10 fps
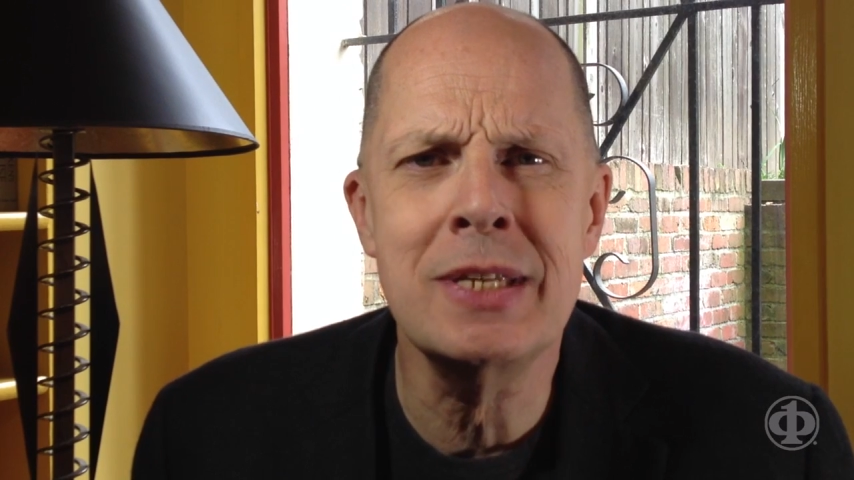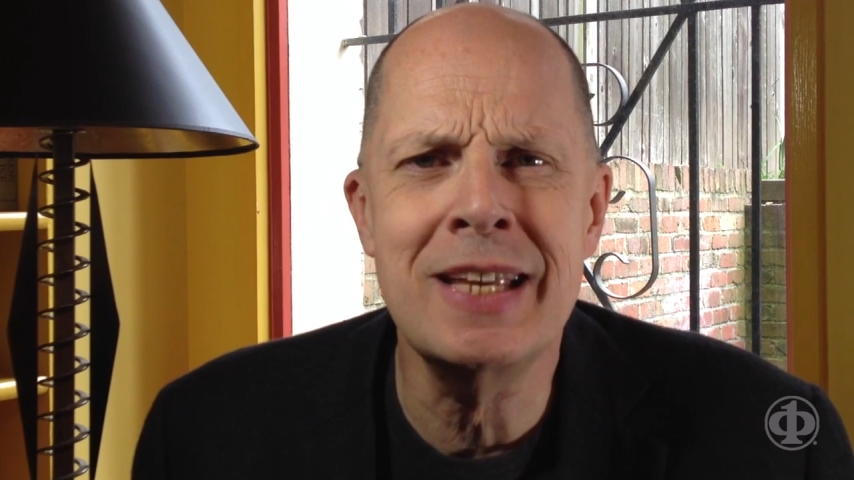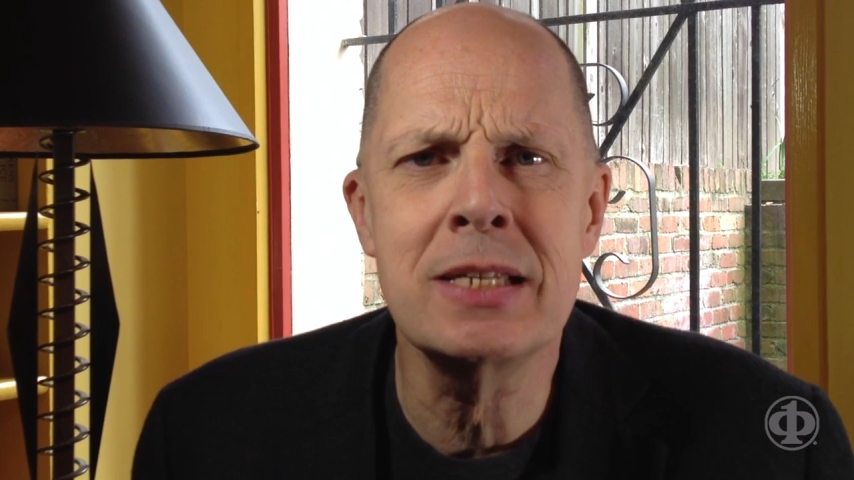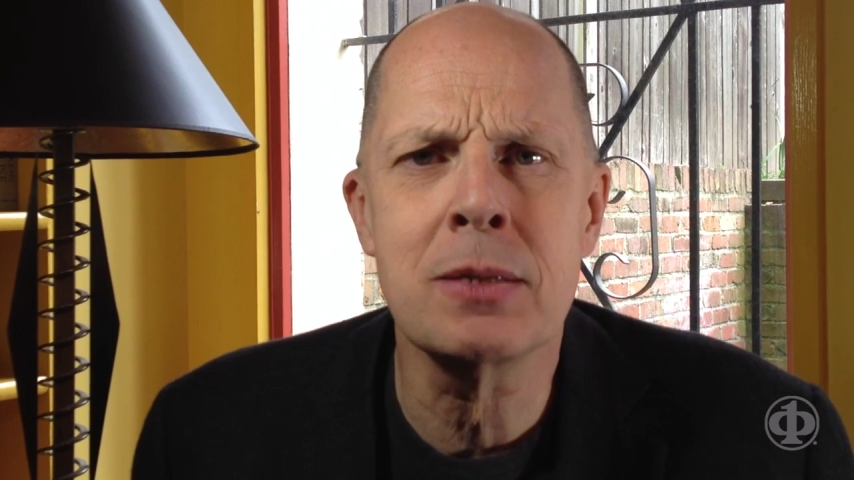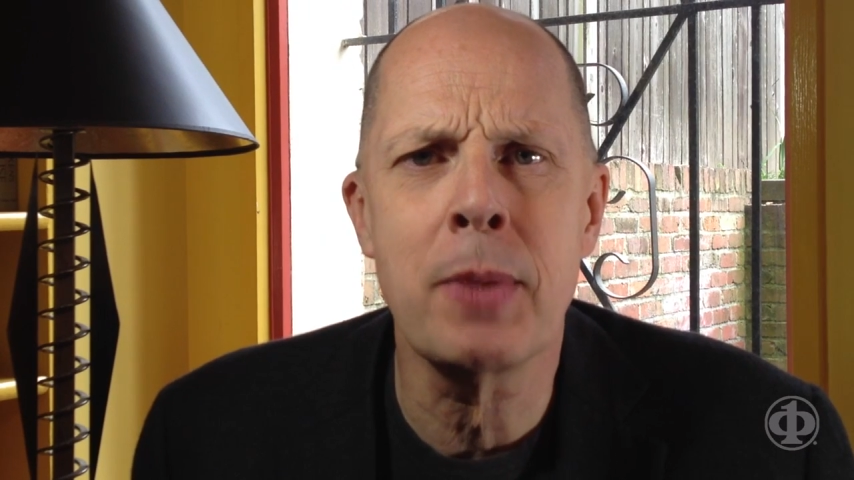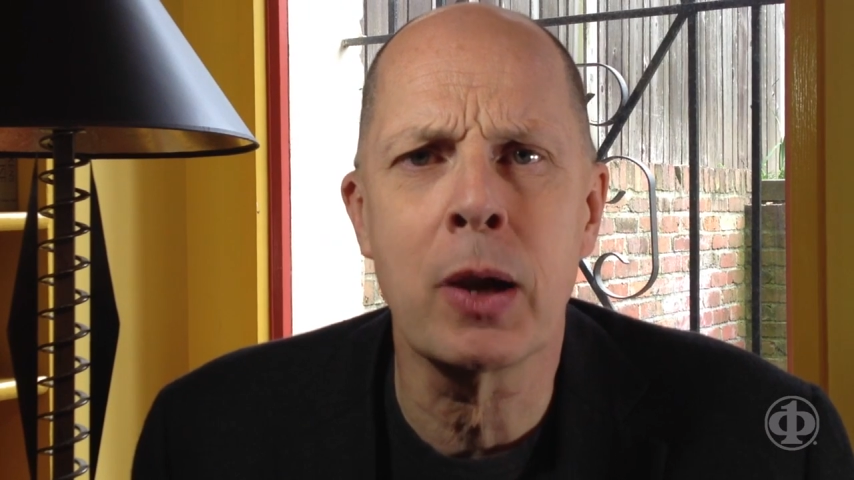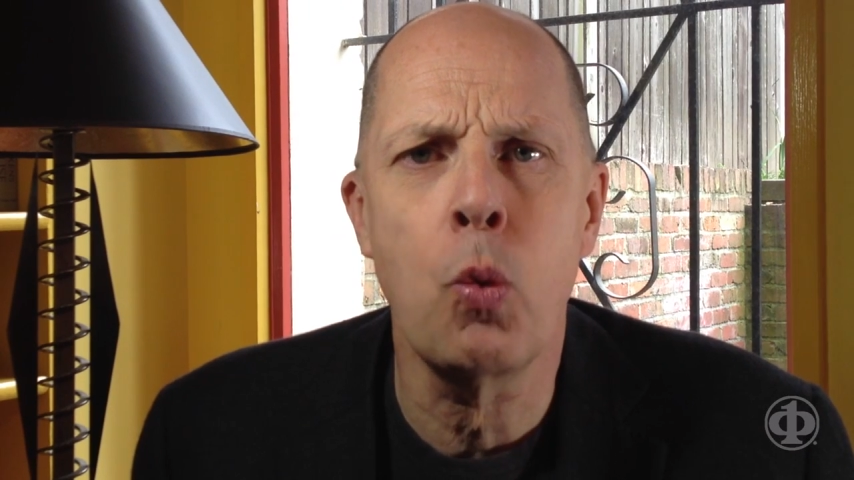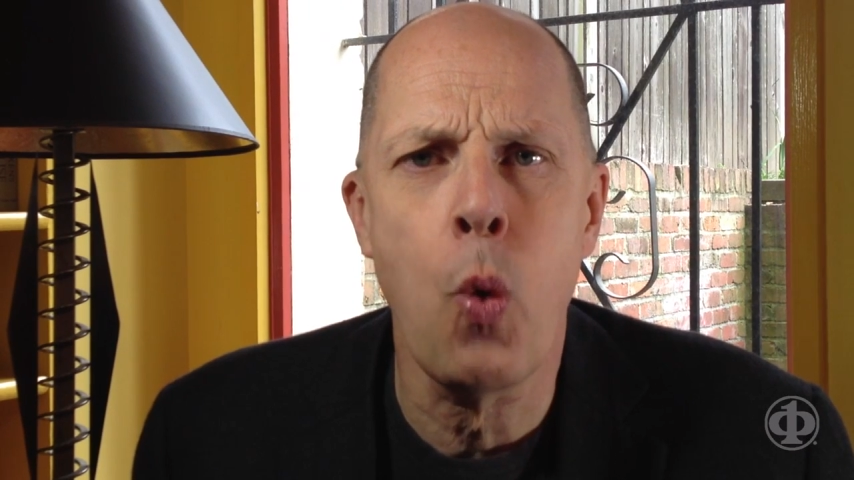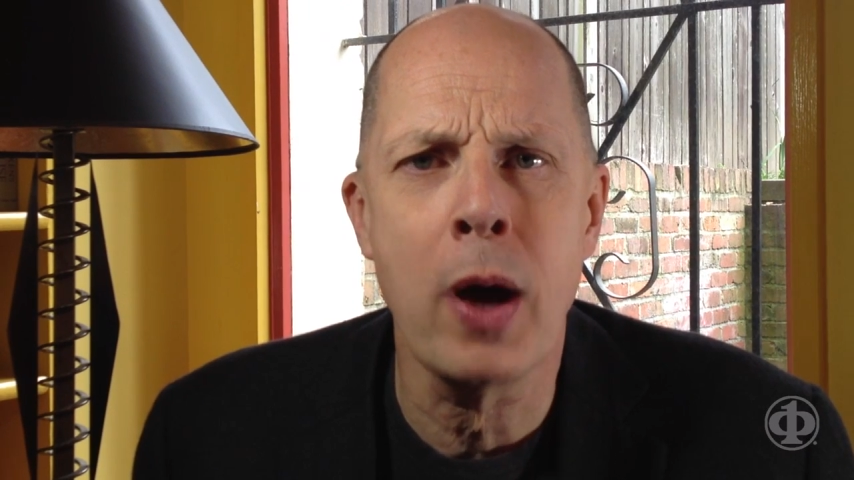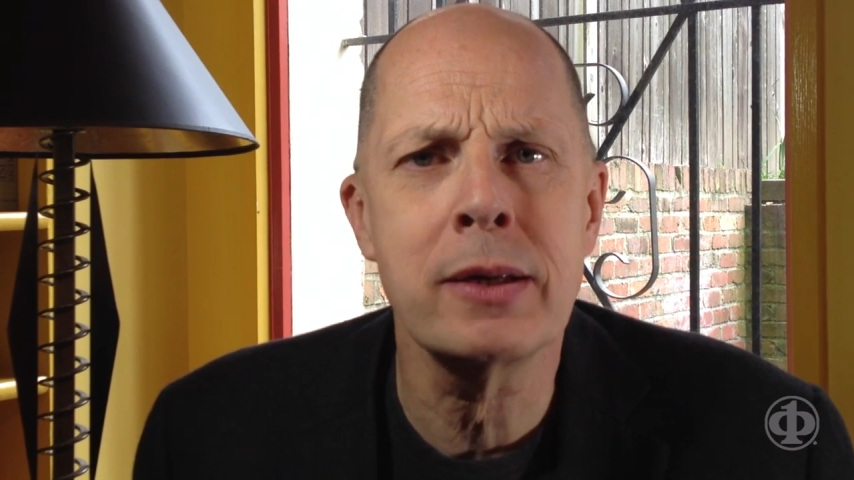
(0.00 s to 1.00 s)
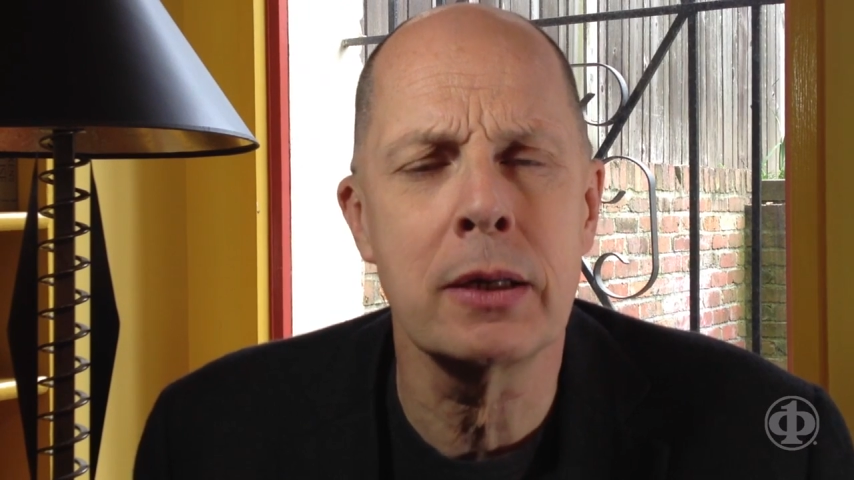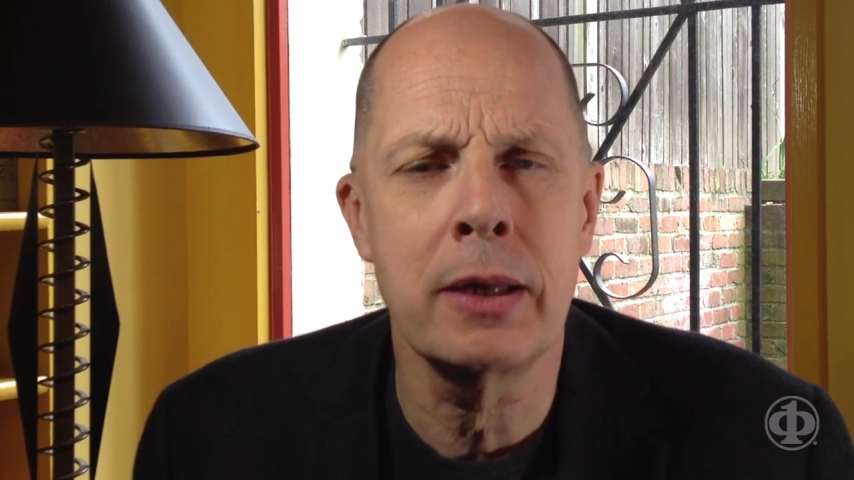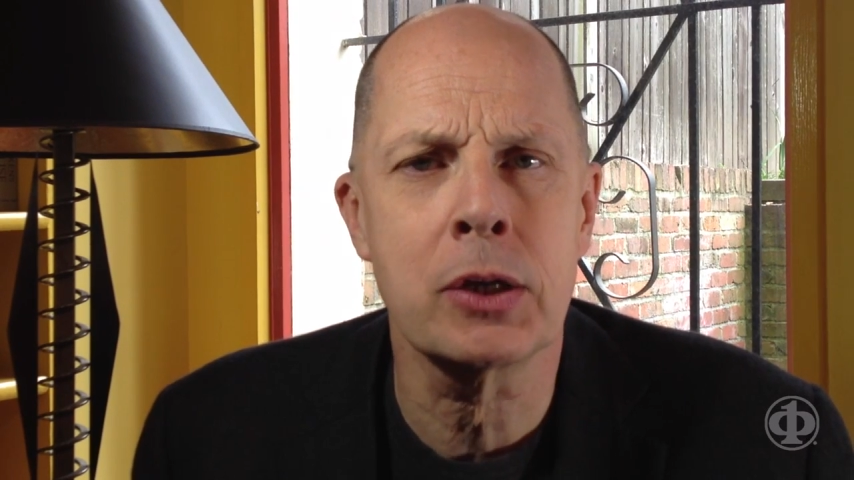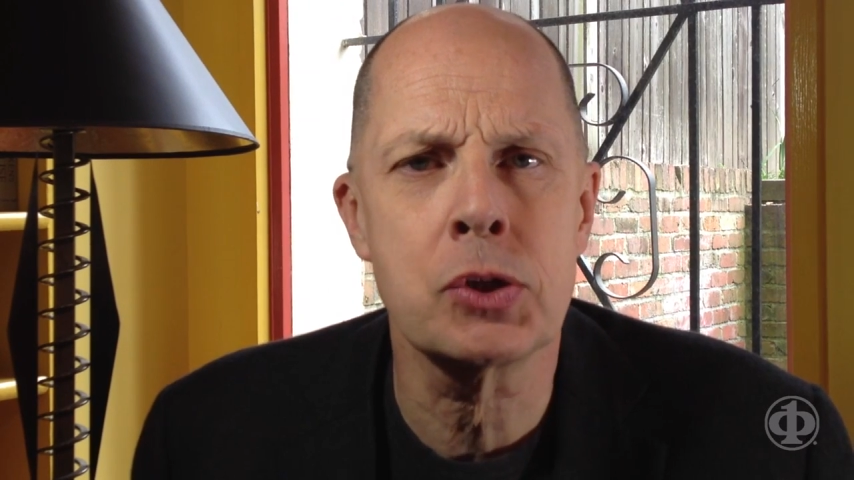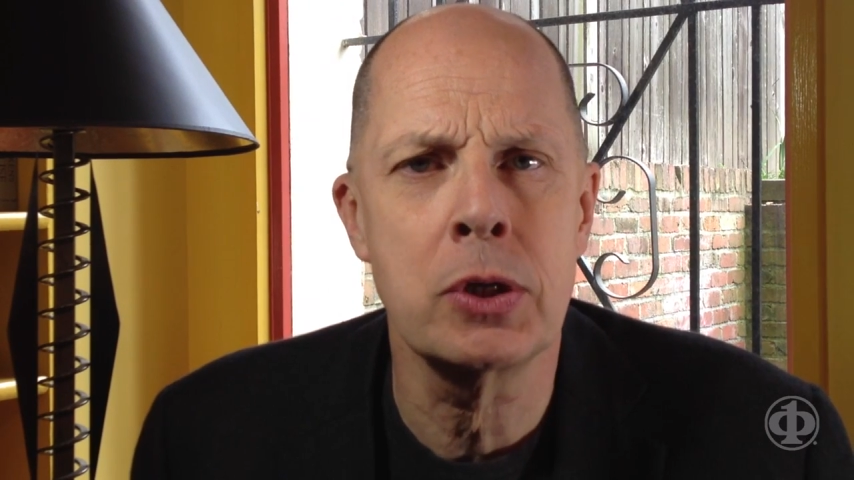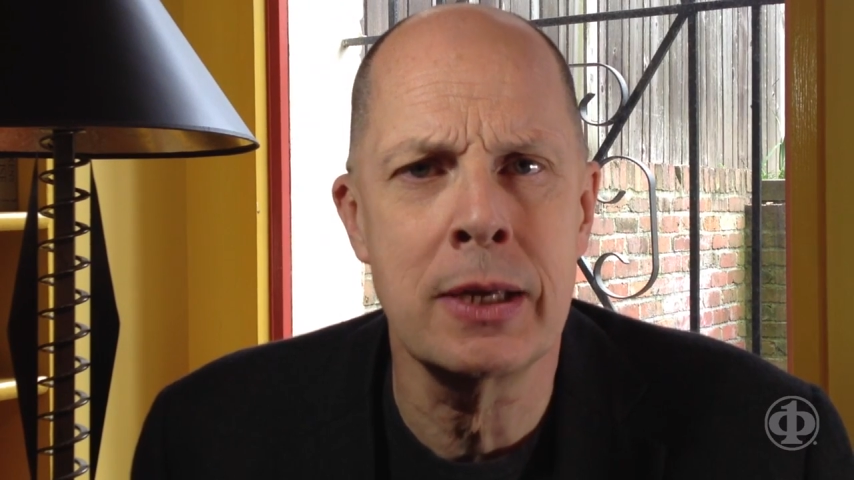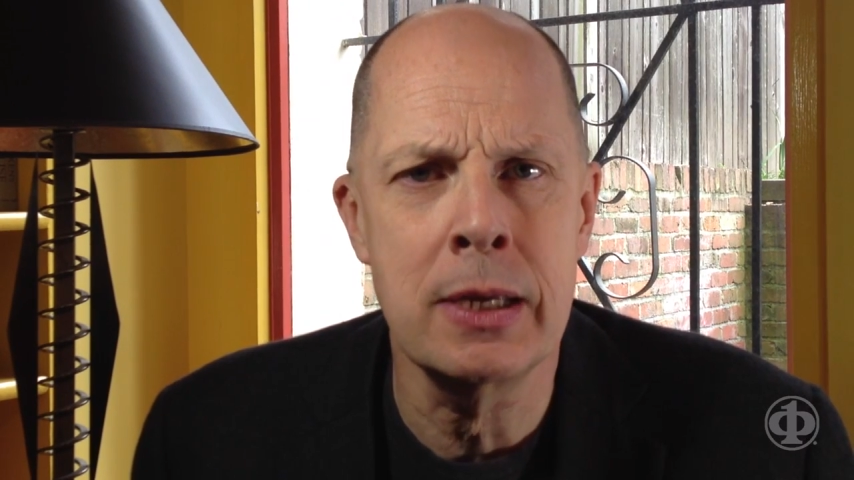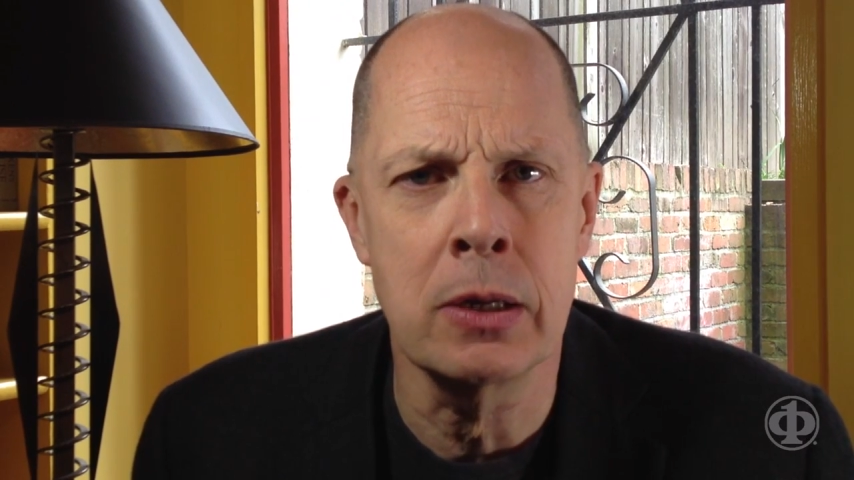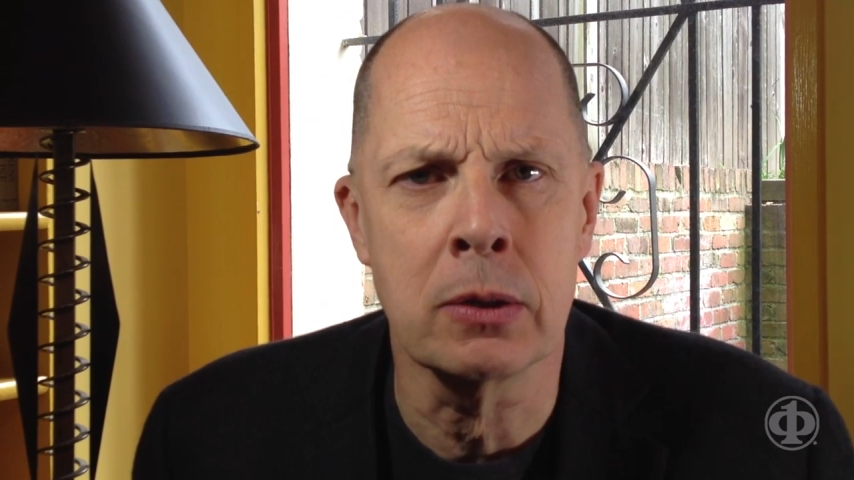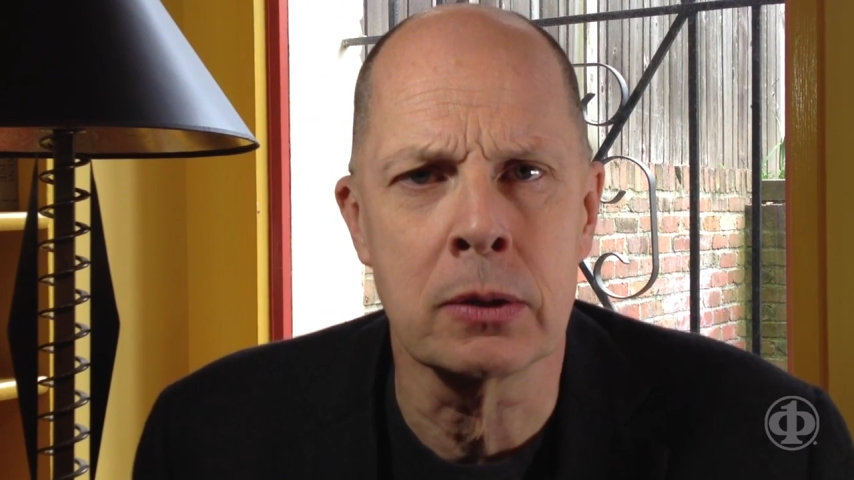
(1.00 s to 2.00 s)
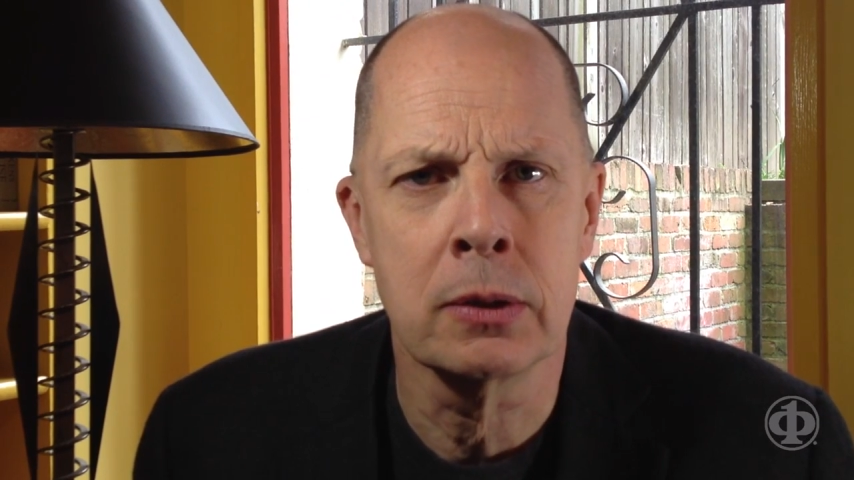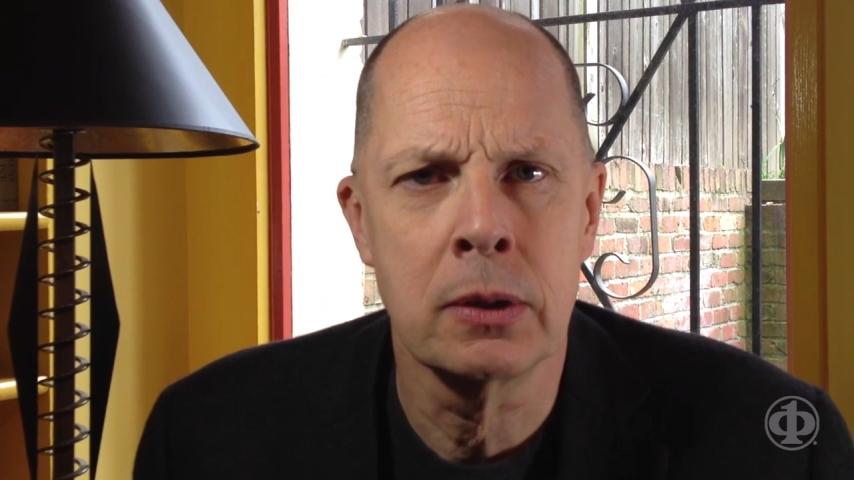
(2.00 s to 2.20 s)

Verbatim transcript: need to make one connection a year,